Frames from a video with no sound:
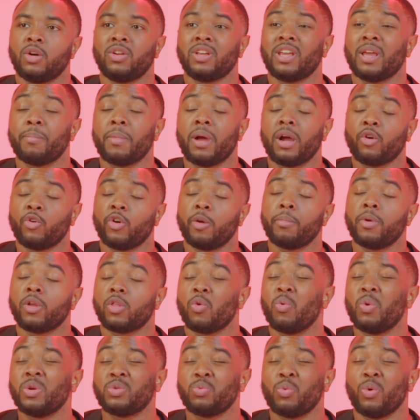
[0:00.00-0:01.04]
Again, my grandmother
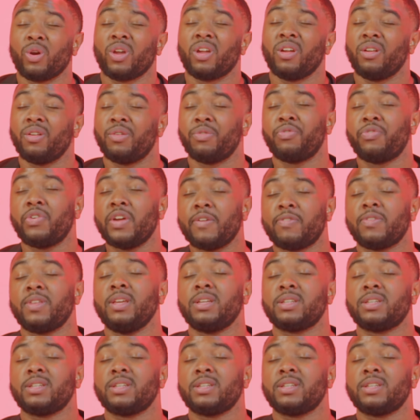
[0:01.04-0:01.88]
was working 50